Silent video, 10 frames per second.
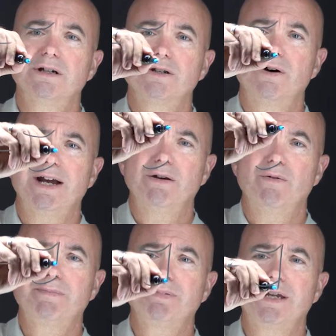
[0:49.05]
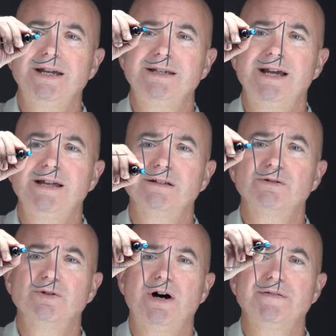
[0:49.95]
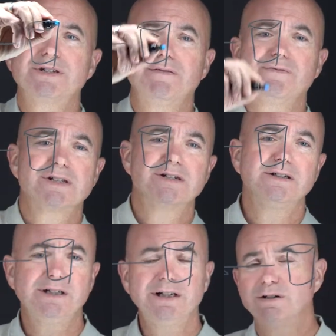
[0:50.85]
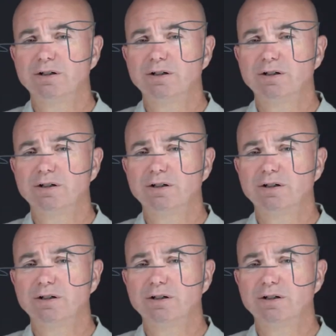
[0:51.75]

So I can replicate data to an off-site facility